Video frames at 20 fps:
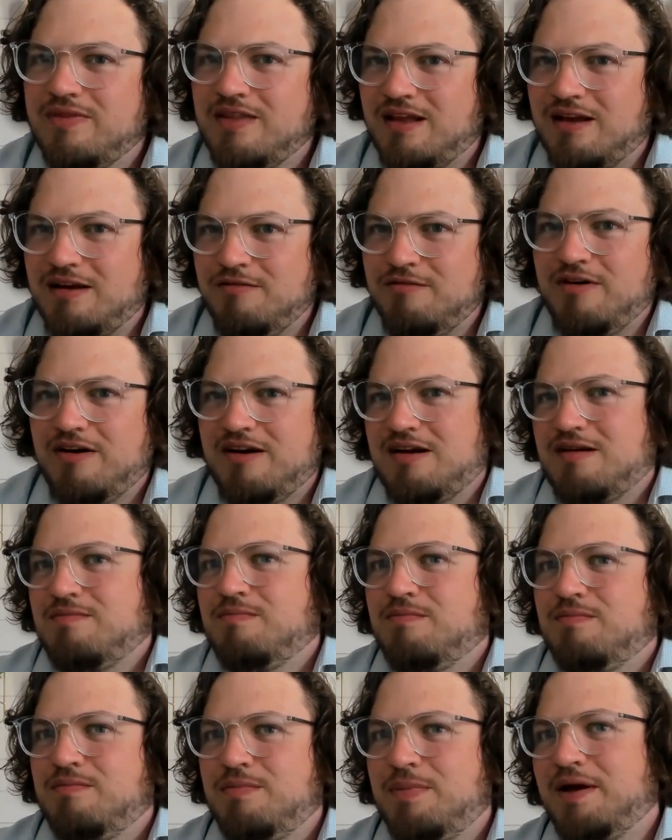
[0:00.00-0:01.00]
like very
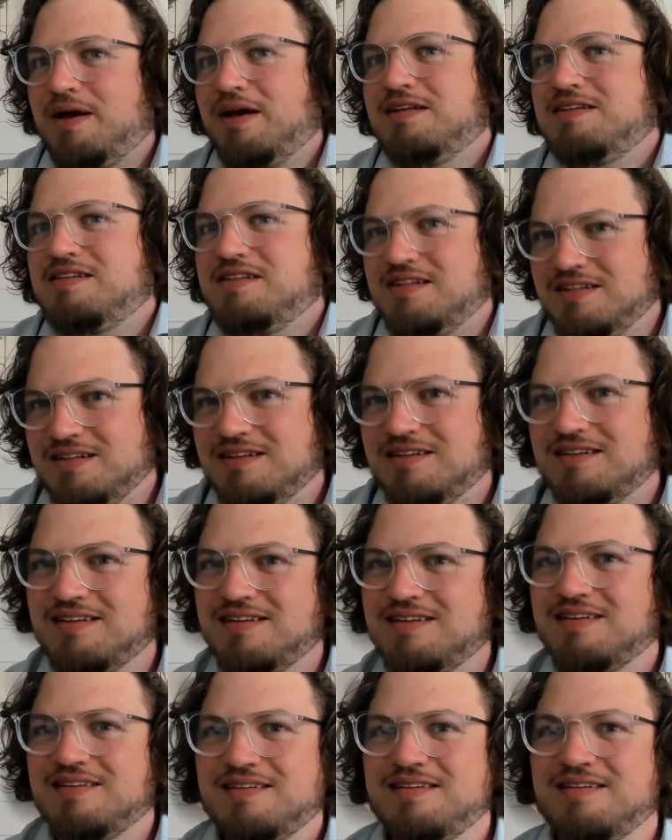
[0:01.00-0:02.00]
pertinent
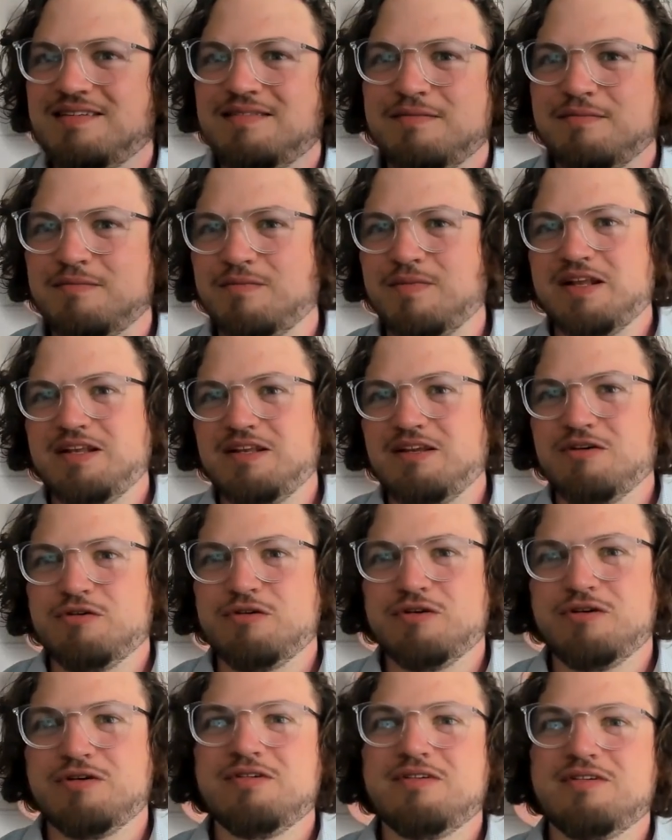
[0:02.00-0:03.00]
when
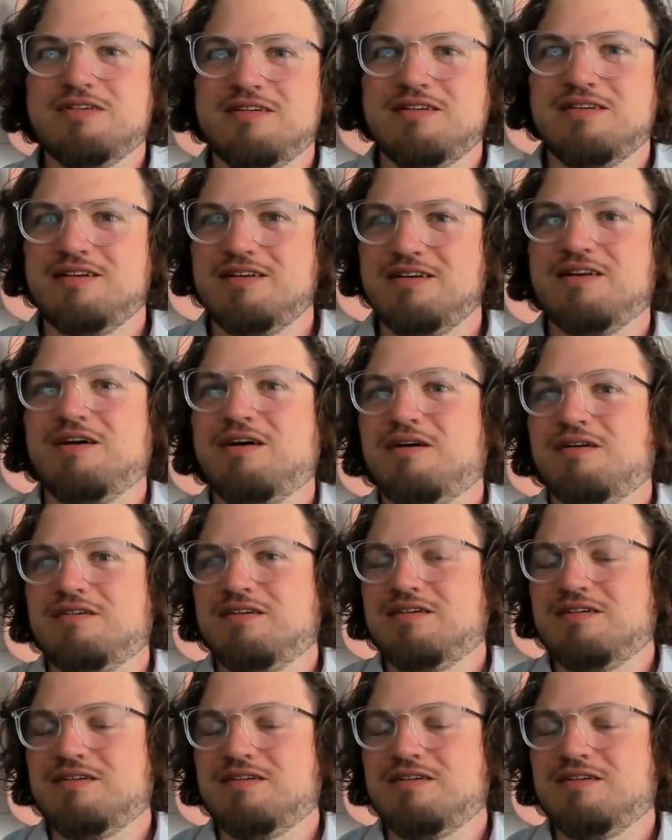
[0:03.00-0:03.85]
you're not